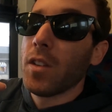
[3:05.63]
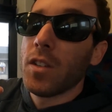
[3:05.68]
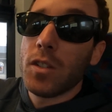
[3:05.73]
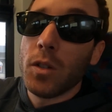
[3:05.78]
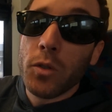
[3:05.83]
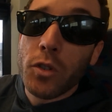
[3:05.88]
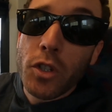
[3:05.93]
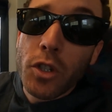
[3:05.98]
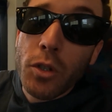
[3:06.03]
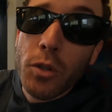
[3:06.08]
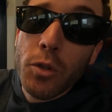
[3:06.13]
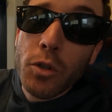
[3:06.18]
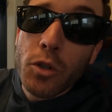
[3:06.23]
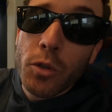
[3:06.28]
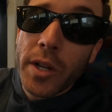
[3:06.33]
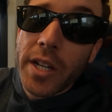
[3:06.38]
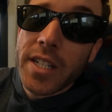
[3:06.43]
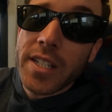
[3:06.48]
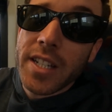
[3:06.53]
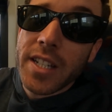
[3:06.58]
So 2
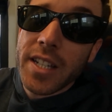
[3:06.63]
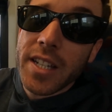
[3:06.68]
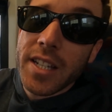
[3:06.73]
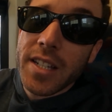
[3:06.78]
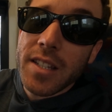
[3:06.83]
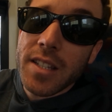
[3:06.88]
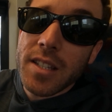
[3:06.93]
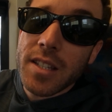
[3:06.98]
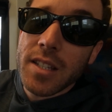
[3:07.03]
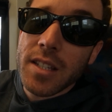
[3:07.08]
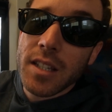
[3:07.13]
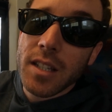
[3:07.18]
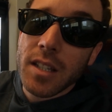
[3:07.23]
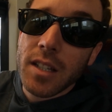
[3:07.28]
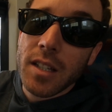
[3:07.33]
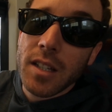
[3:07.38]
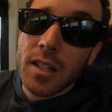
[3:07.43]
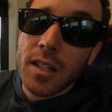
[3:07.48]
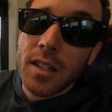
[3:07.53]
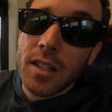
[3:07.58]
train tickets
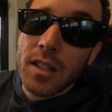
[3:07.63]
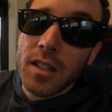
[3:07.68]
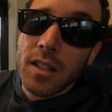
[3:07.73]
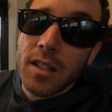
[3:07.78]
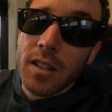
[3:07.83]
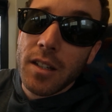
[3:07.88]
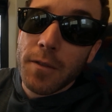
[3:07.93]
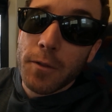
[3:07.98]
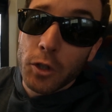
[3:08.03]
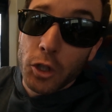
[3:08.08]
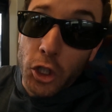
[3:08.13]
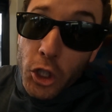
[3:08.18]
for